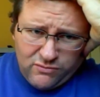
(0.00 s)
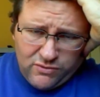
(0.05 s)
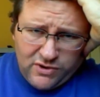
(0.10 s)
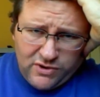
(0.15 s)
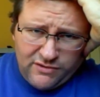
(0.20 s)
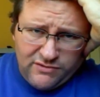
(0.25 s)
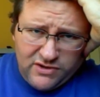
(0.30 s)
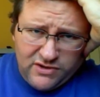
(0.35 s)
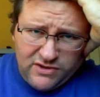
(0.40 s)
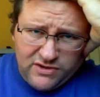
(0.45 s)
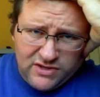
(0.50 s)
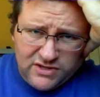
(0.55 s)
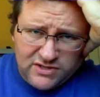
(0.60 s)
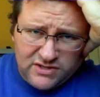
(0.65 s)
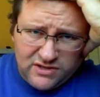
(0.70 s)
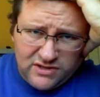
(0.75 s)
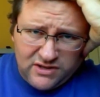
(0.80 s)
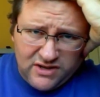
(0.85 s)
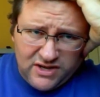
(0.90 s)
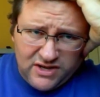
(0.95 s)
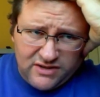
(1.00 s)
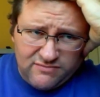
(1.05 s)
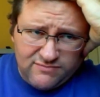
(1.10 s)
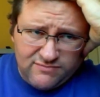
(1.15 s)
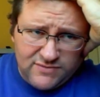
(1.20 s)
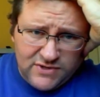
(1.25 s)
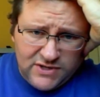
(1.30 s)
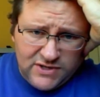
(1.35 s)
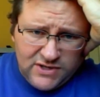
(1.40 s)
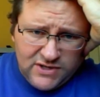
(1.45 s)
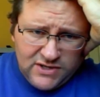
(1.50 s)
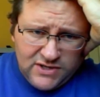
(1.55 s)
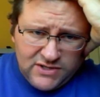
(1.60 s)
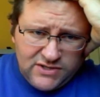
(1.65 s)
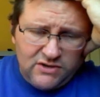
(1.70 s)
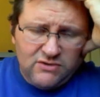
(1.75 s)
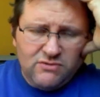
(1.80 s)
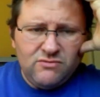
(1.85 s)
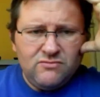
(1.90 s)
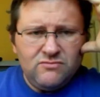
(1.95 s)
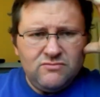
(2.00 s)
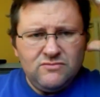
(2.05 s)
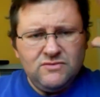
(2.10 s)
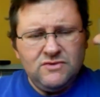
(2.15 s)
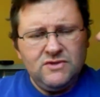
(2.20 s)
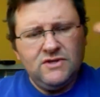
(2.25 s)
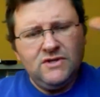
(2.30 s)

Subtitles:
where I've done this a lot. So,